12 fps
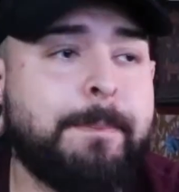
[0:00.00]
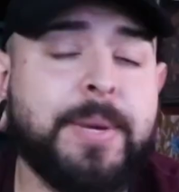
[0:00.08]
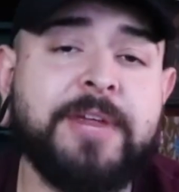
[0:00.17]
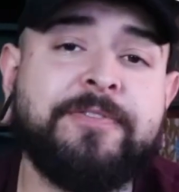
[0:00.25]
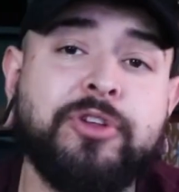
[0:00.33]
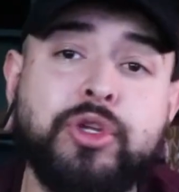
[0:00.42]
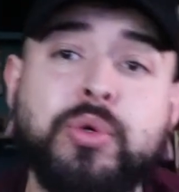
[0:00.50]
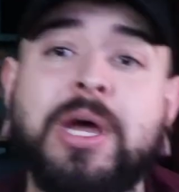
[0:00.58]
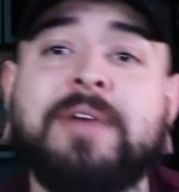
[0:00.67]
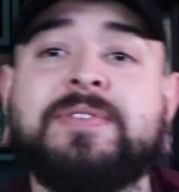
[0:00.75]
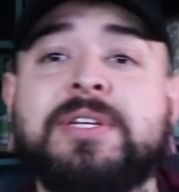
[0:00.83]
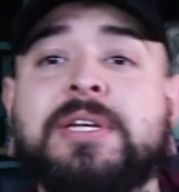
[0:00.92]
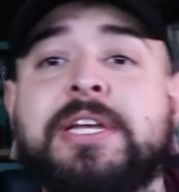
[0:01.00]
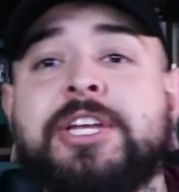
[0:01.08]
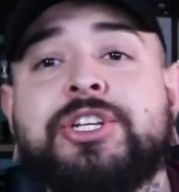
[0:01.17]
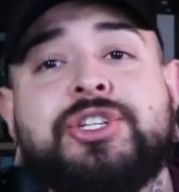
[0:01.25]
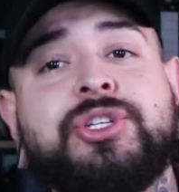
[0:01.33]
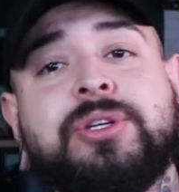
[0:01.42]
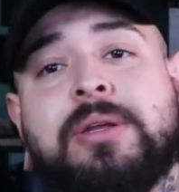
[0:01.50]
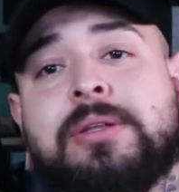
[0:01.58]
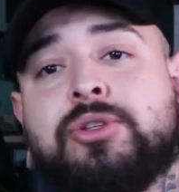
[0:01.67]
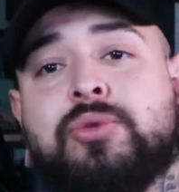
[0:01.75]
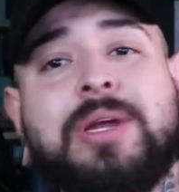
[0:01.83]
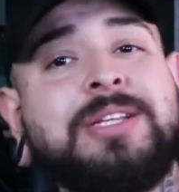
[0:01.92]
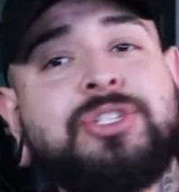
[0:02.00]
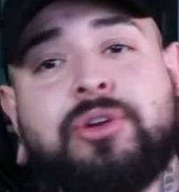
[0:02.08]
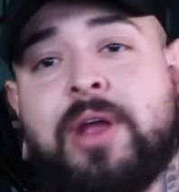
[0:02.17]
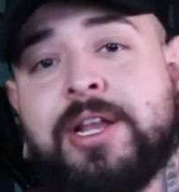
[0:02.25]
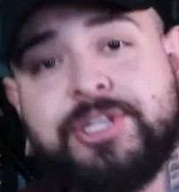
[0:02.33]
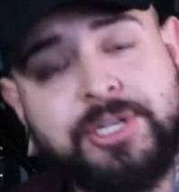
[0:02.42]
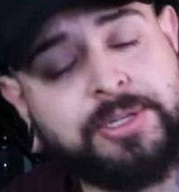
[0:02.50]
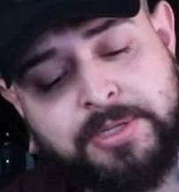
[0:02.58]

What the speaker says: But if you do have to itch, do not scratch it.